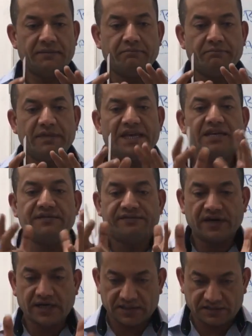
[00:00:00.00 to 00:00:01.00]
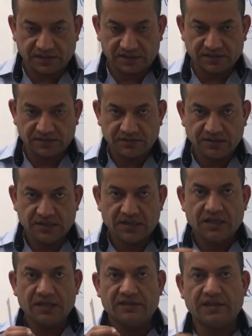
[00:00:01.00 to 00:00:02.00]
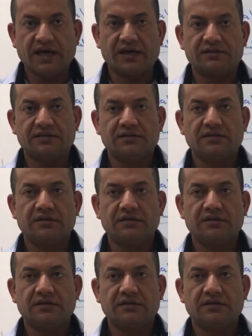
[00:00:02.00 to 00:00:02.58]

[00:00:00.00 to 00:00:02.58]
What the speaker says: many factors that